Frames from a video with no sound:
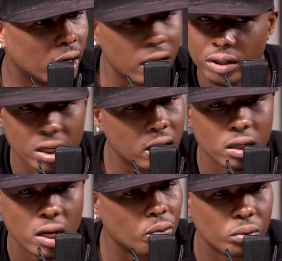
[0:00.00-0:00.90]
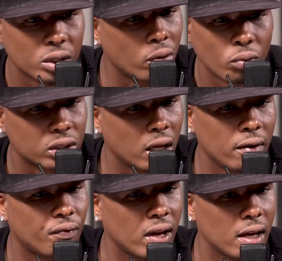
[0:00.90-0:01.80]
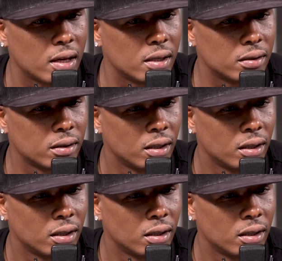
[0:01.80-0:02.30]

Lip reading: And was unfazed.